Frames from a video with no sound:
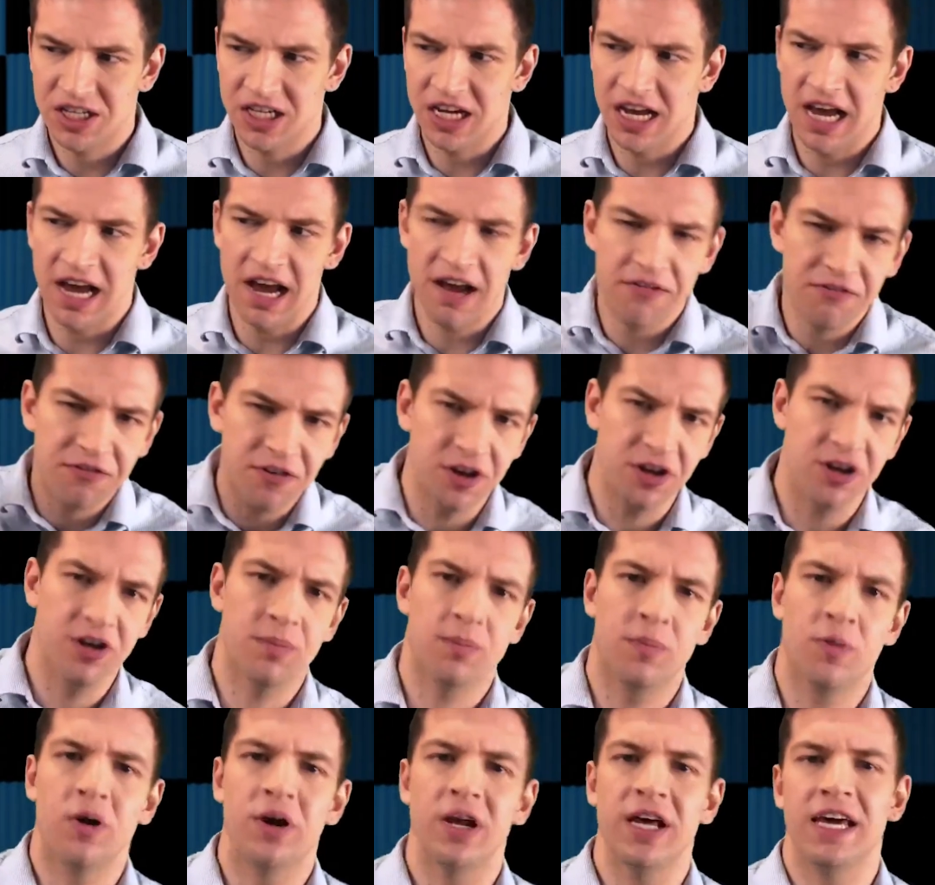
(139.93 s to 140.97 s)
effort you're
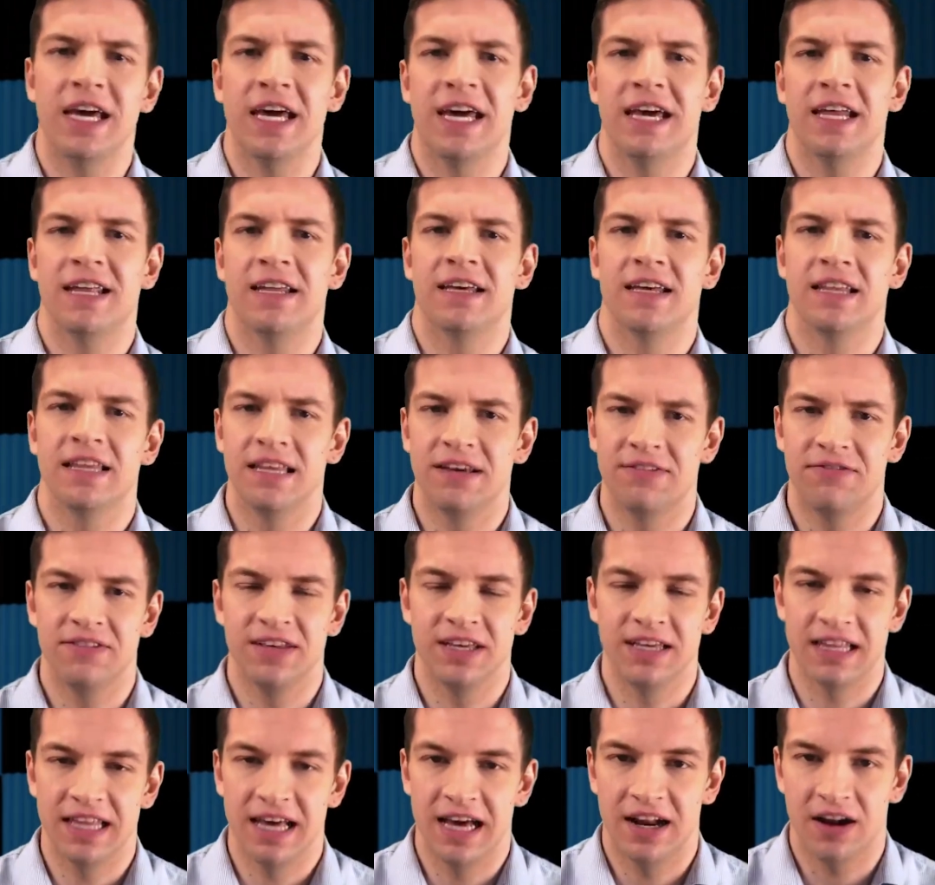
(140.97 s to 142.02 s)
putting into
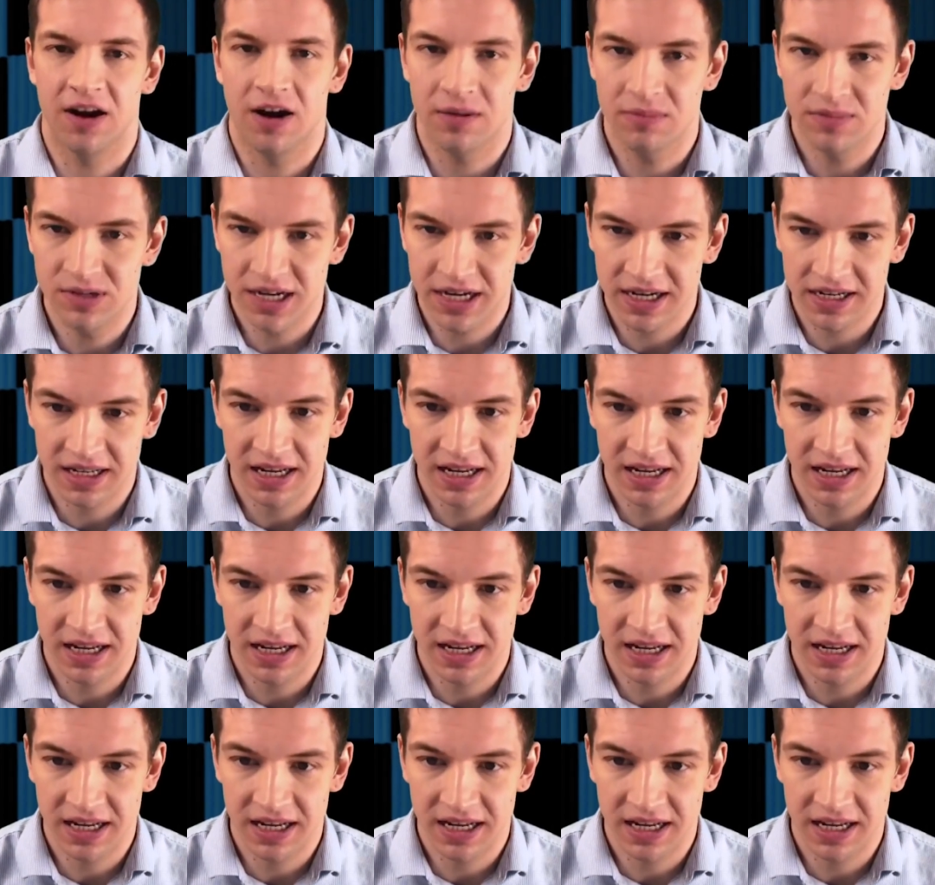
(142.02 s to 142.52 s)
lifting that object,